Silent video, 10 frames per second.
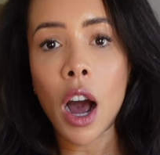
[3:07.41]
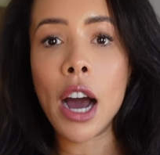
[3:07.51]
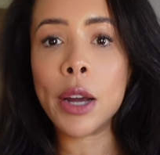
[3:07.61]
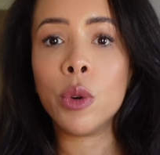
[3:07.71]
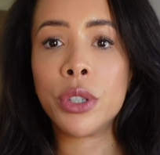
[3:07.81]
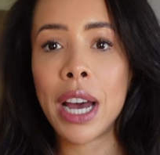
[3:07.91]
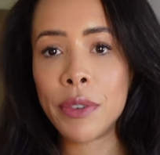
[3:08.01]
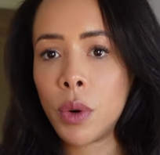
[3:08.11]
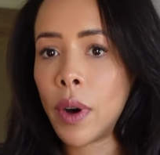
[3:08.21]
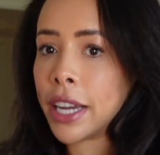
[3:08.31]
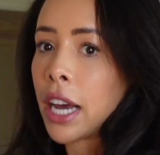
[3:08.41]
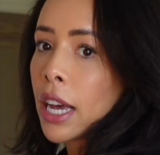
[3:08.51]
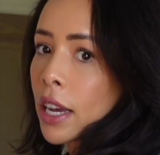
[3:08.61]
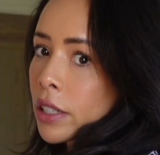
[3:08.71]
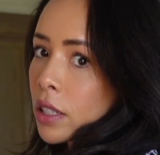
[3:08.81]
I also have quite
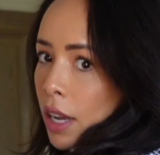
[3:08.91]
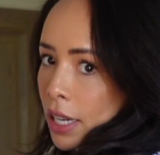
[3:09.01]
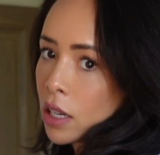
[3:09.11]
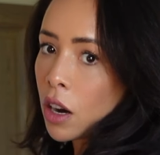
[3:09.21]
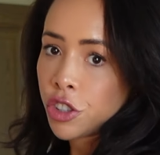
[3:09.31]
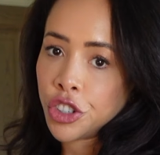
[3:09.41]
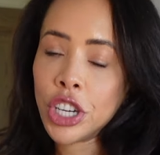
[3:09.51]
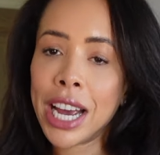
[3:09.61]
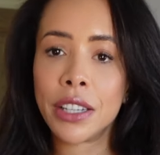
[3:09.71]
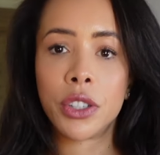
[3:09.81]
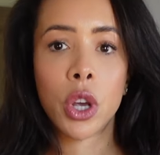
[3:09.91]
a slightly large chest,